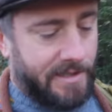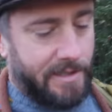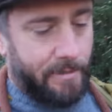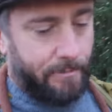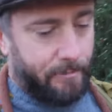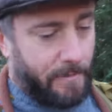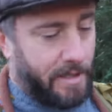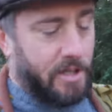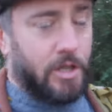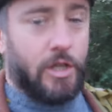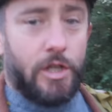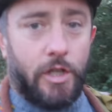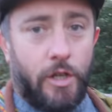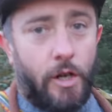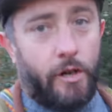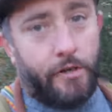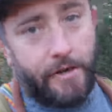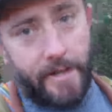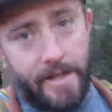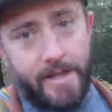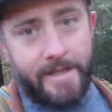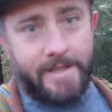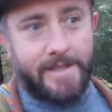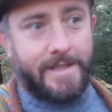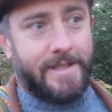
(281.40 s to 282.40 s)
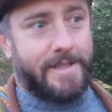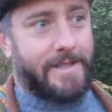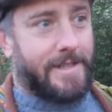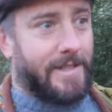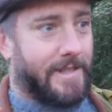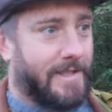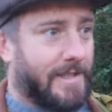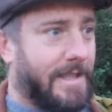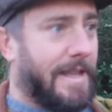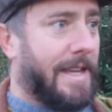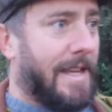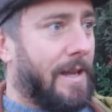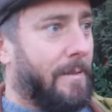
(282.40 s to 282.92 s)
the mission on this, is to
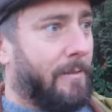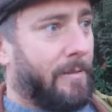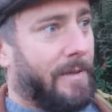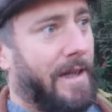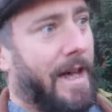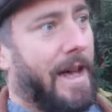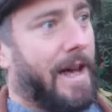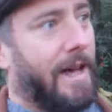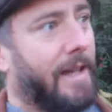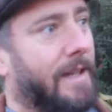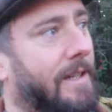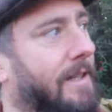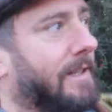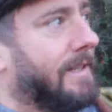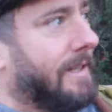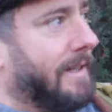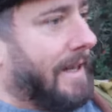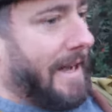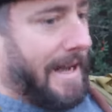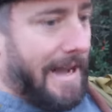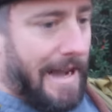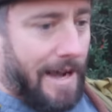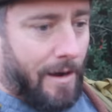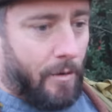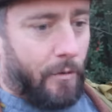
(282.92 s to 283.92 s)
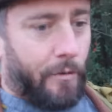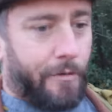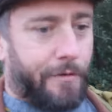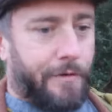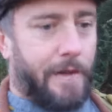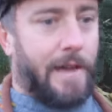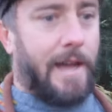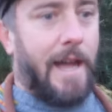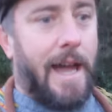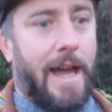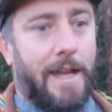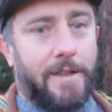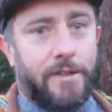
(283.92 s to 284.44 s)
keep that
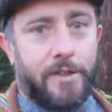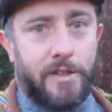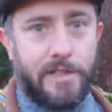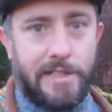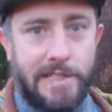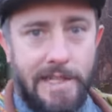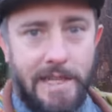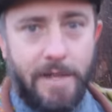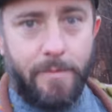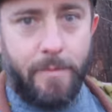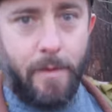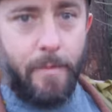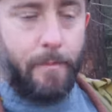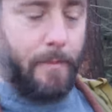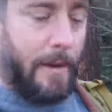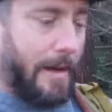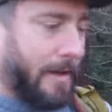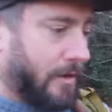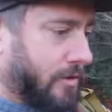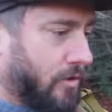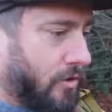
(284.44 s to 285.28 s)
outfit and your sleeping bag